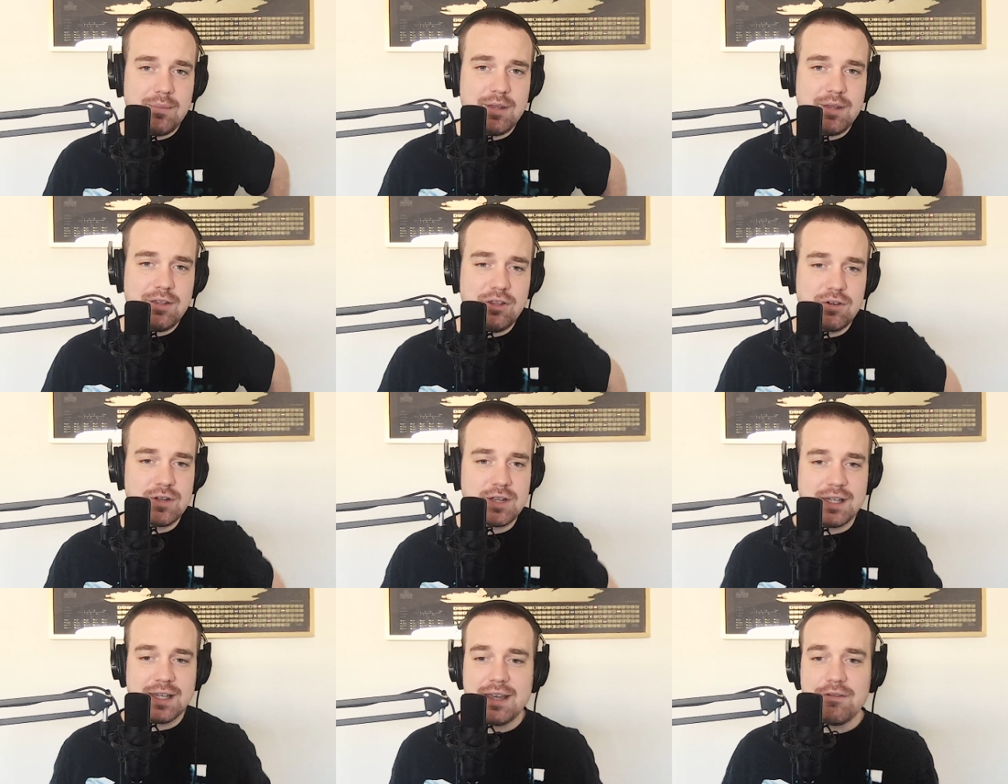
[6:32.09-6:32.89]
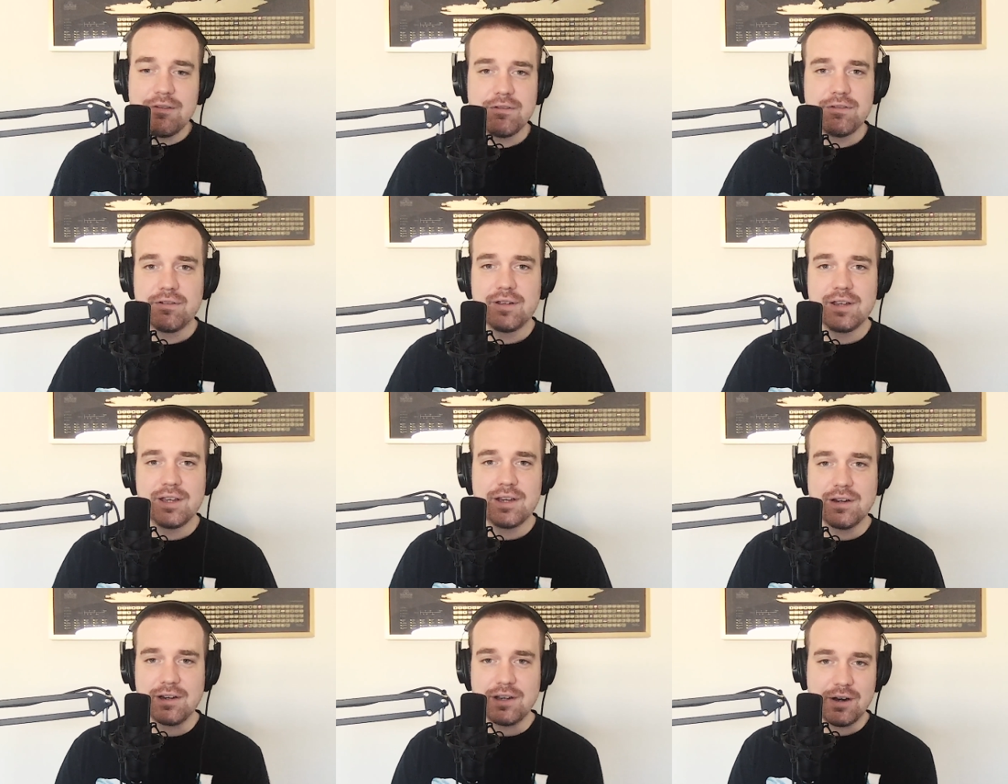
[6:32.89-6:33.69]
You can live,
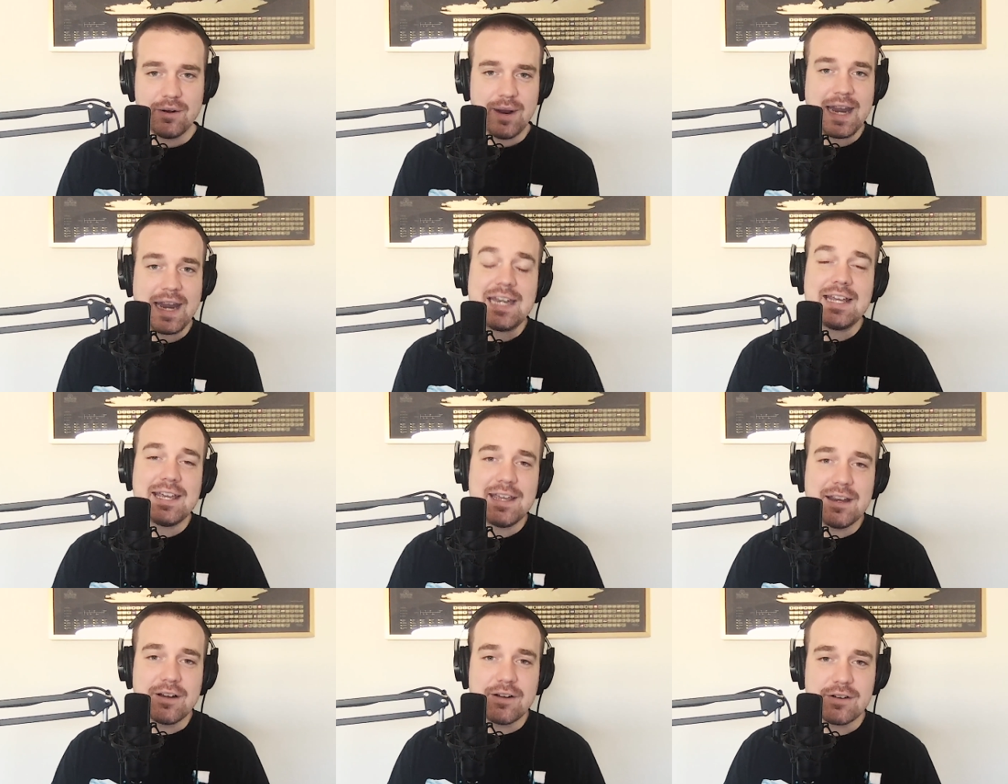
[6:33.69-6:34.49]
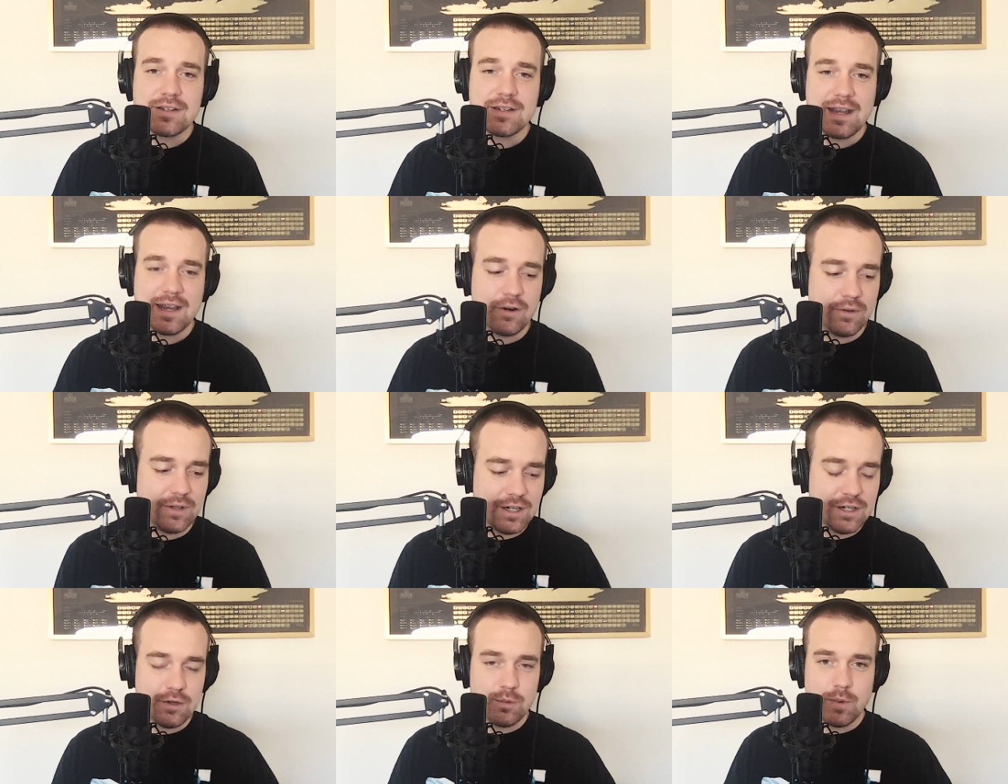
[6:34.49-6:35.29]
80 years and
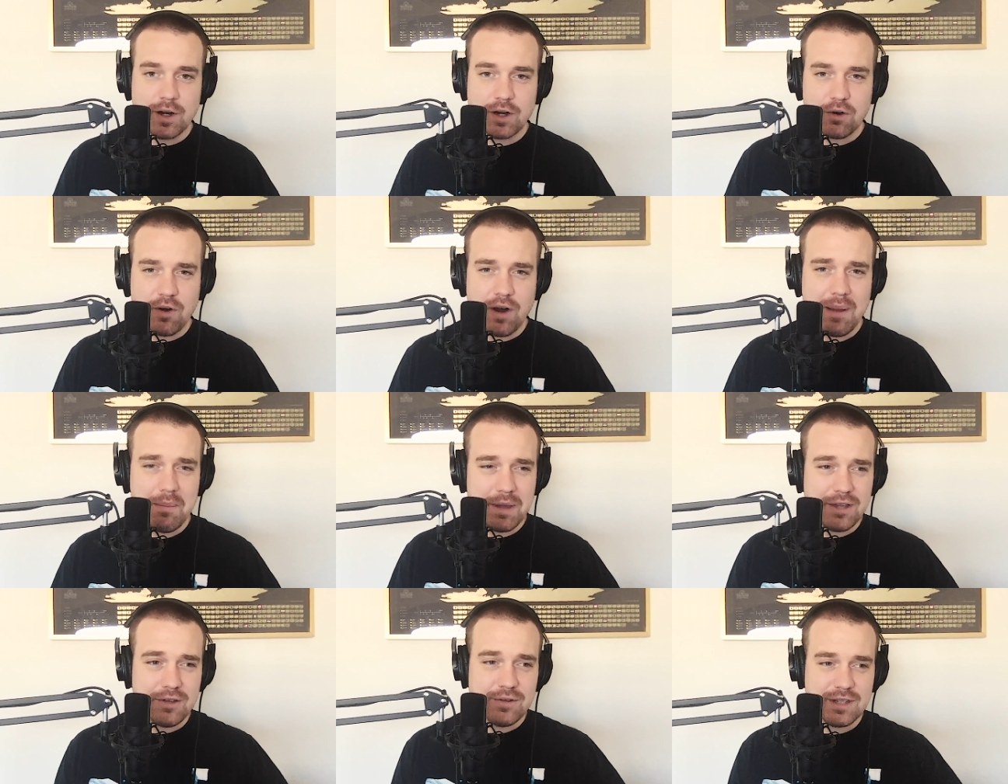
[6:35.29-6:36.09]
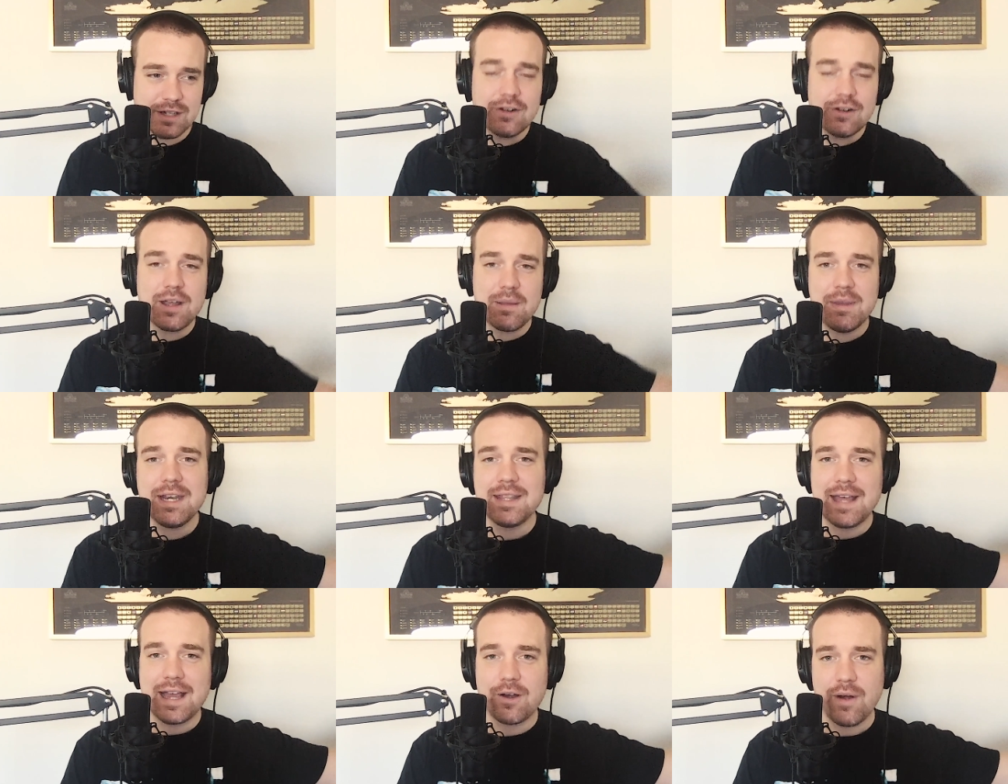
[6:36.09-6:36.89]
only do one crime, but you still
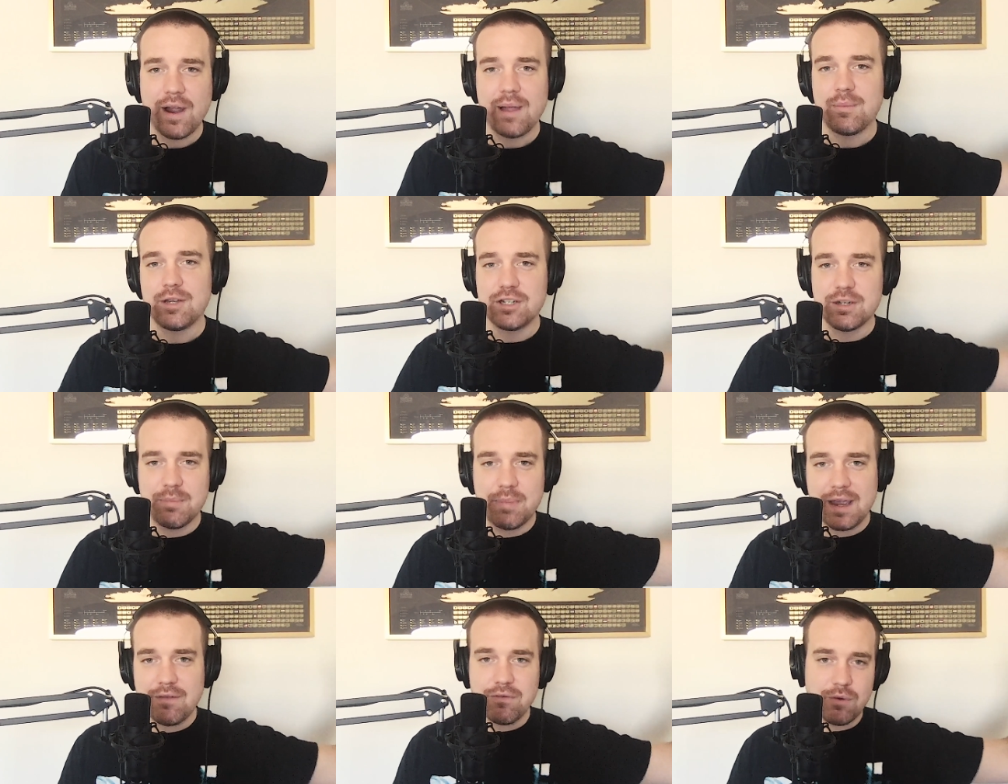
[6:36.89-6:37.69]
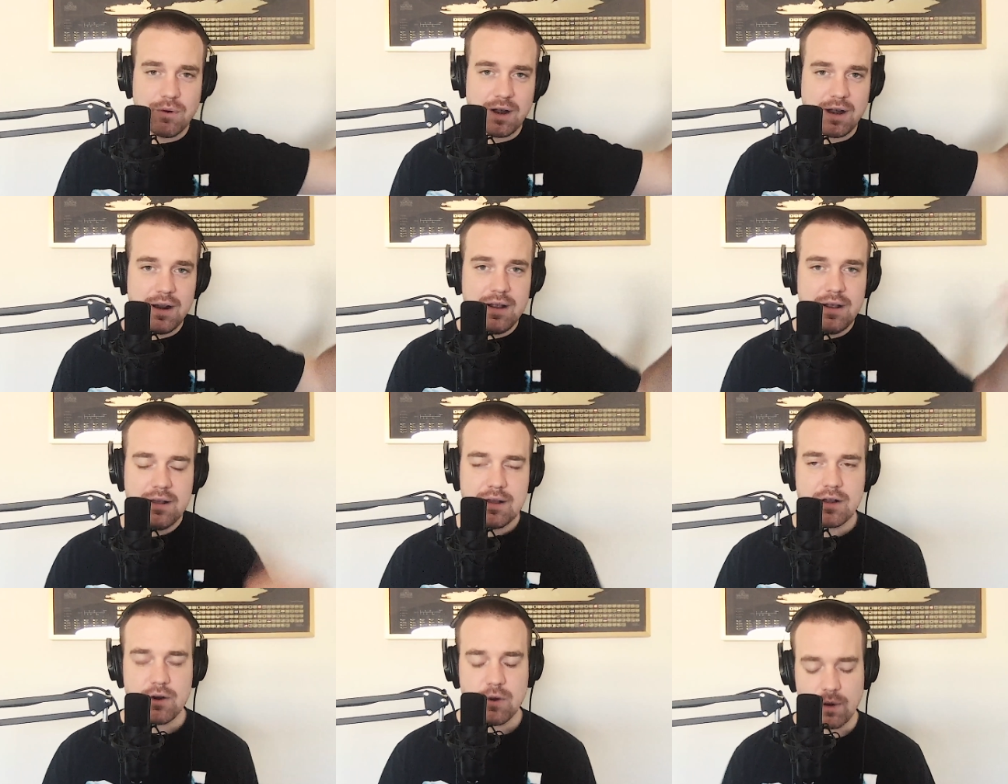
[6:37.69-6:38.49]
committed that crime. You should pay for it
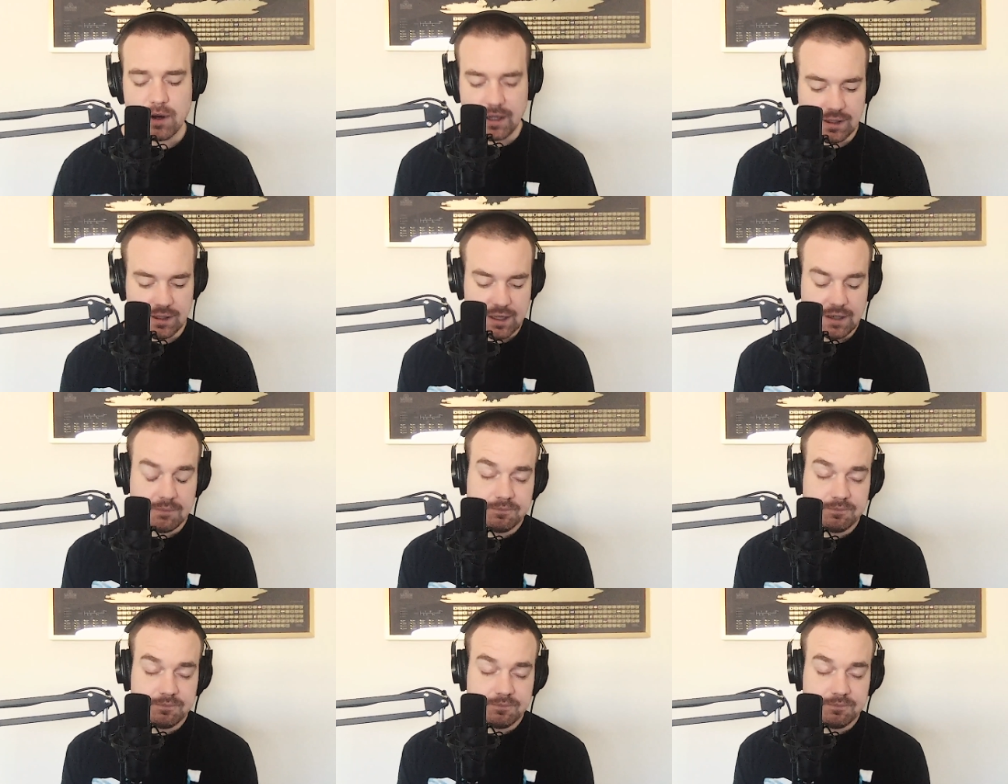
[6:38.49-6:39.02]
accordingly.